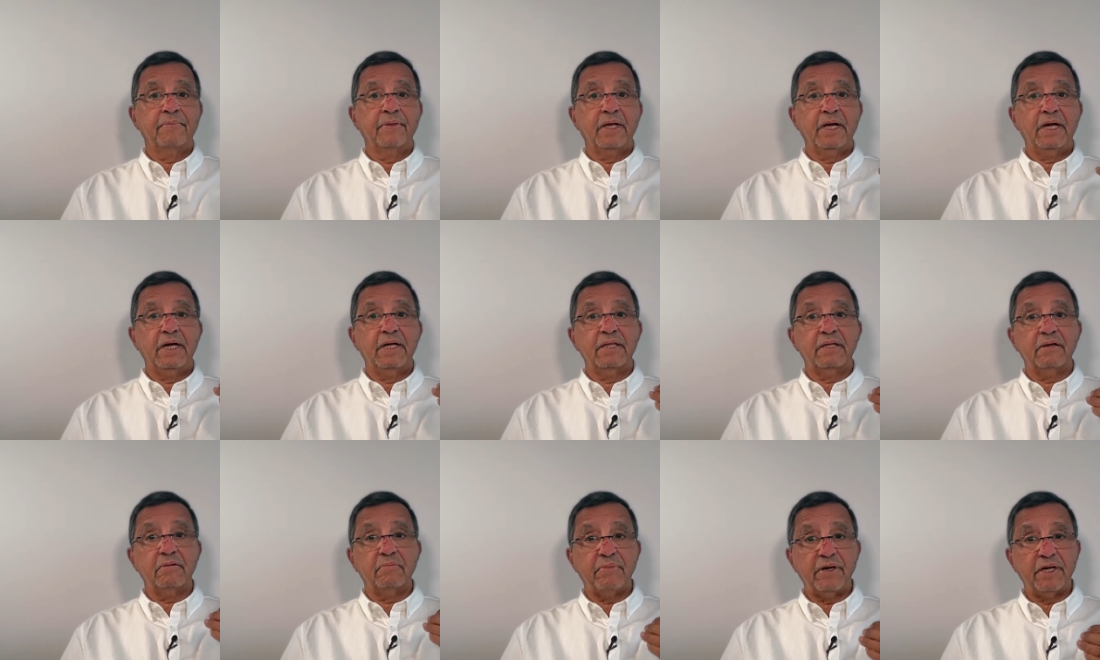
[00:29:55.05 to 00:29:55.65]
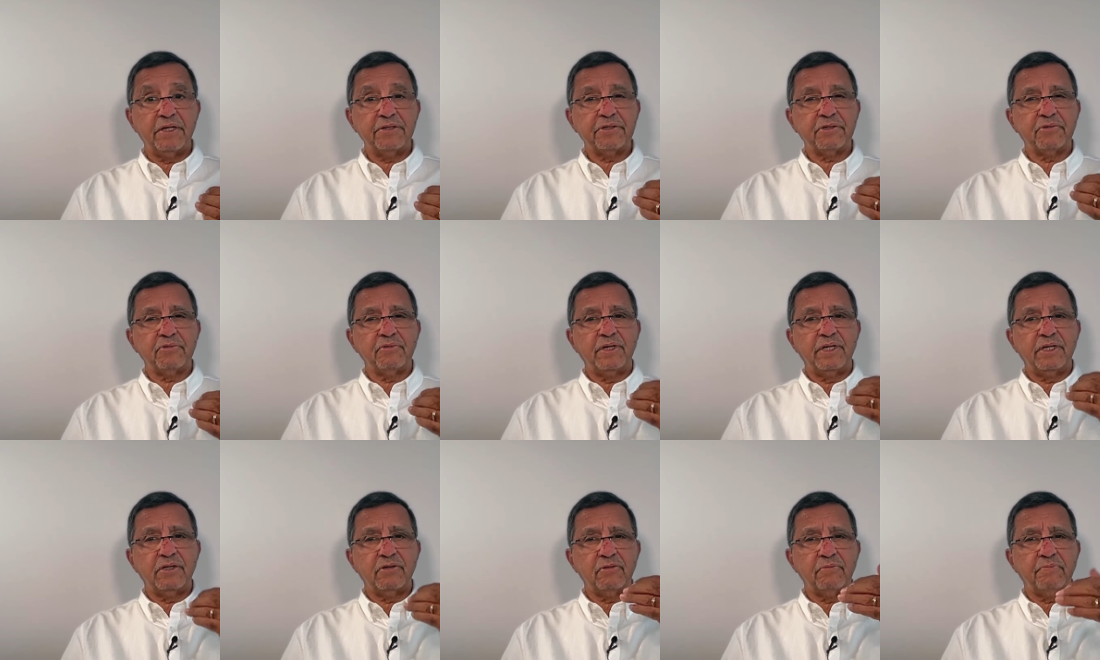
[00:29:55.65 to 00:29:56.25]
And the best
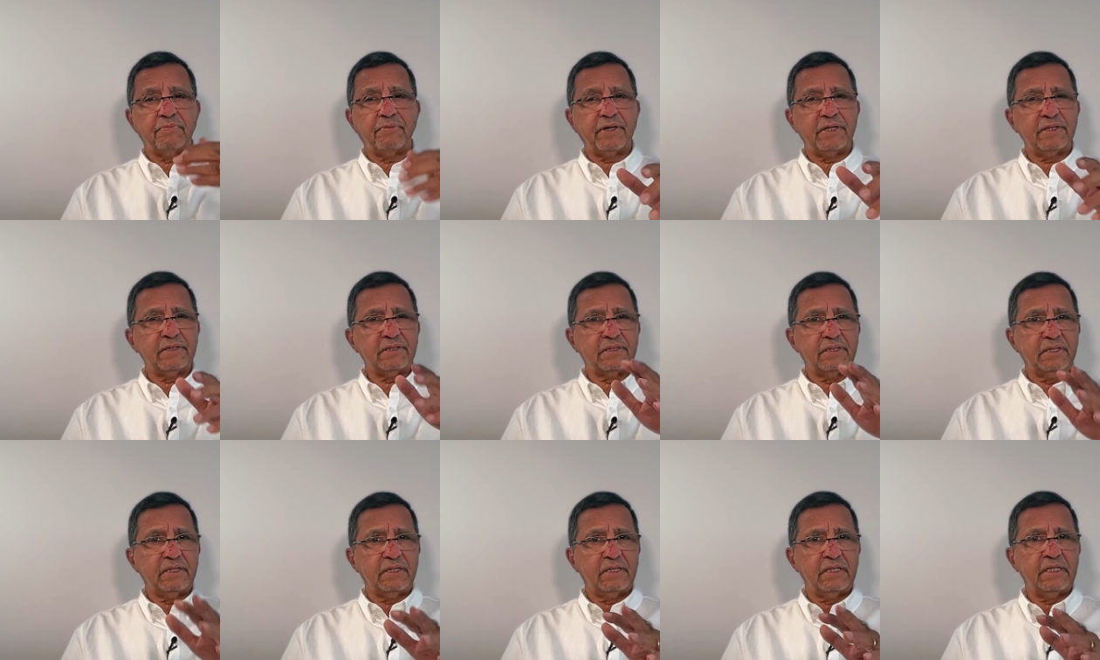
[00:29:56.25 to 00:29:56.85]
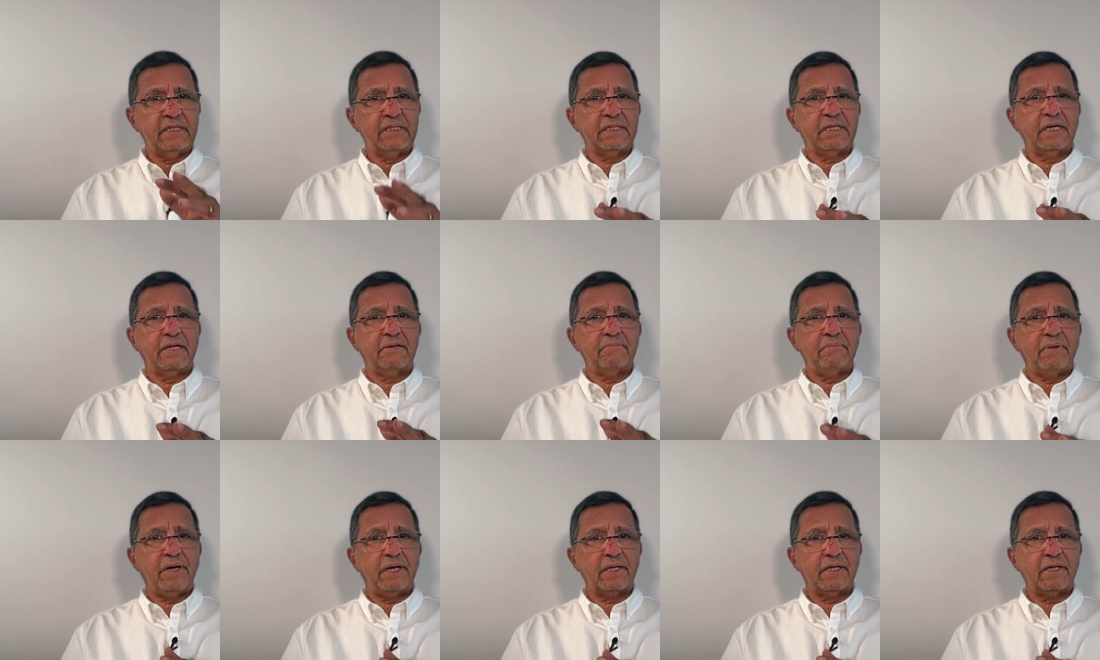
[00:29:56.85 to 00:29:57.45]
way to press the reset
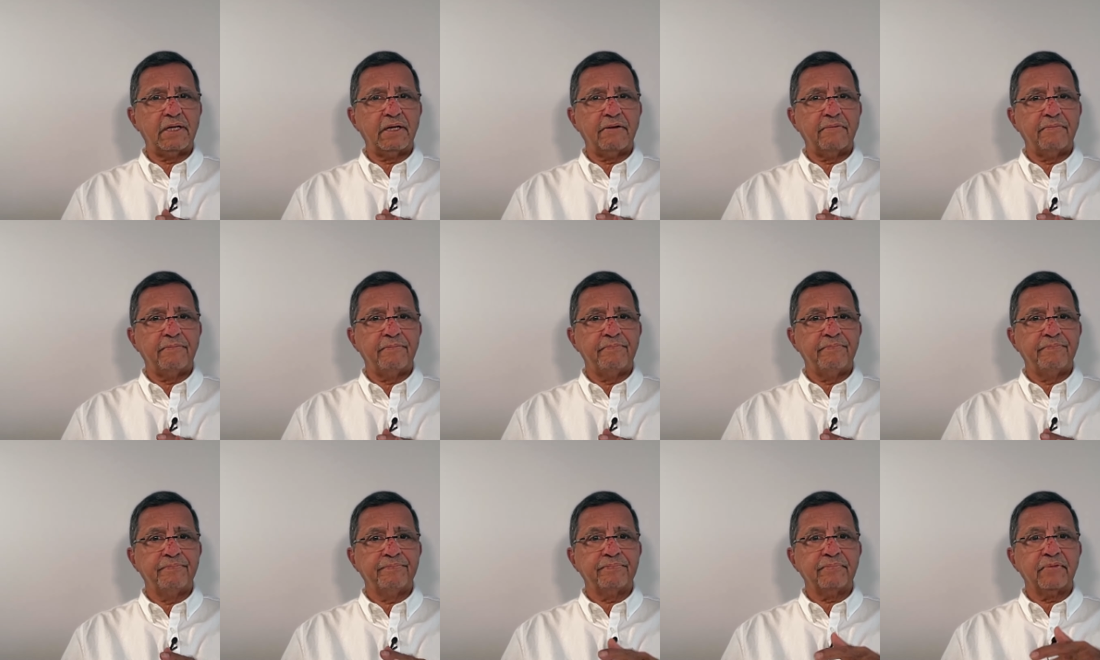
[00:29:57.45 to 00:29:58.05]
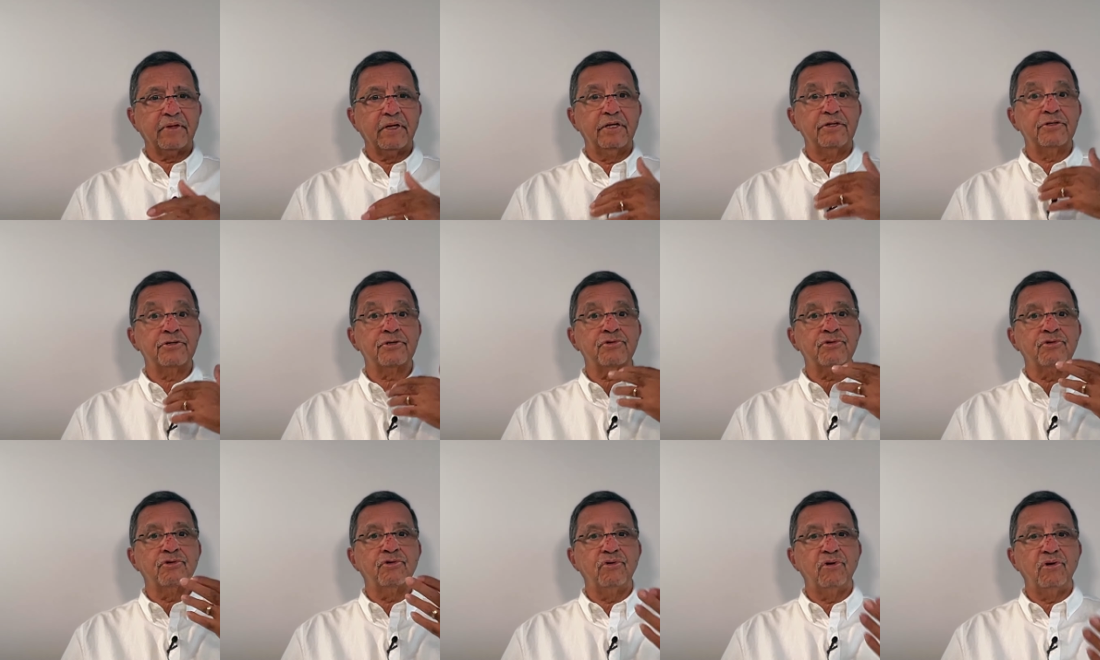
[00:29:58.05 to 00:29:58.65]
button is
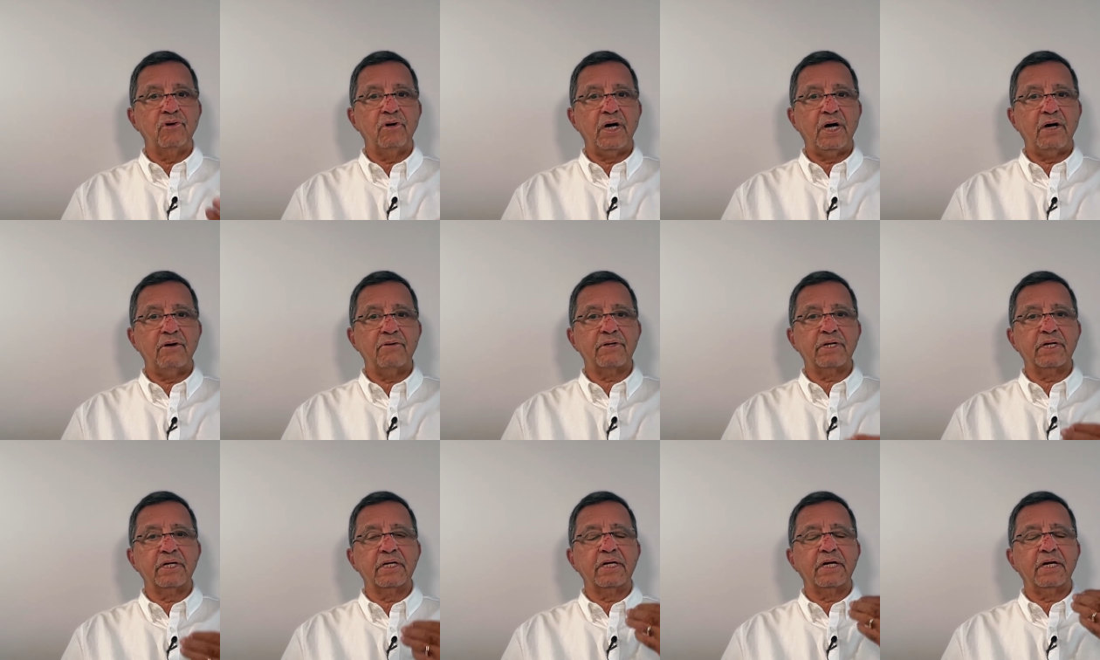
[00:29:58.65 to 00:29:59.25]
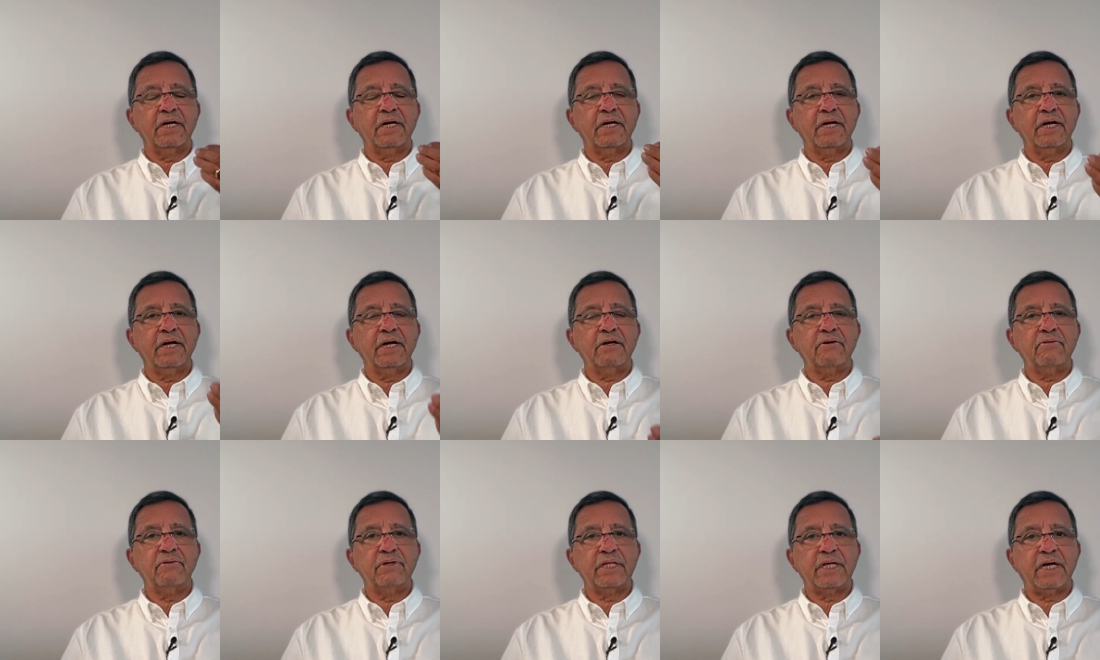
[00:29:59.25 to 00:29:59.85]
to go out and
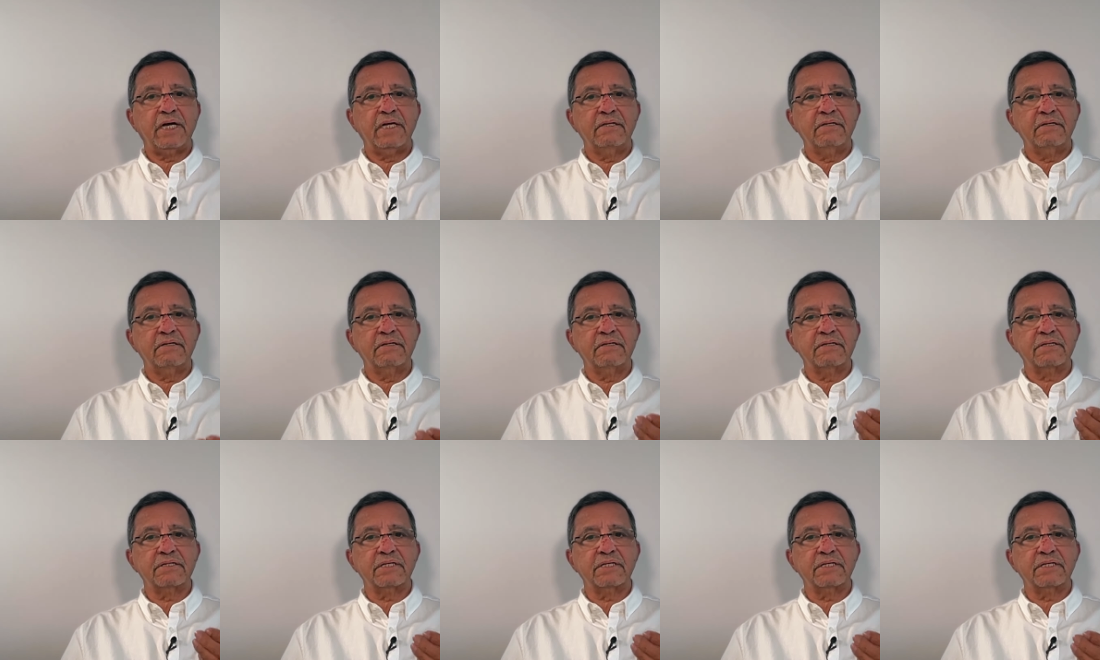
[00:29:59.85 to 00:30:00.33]
connect with others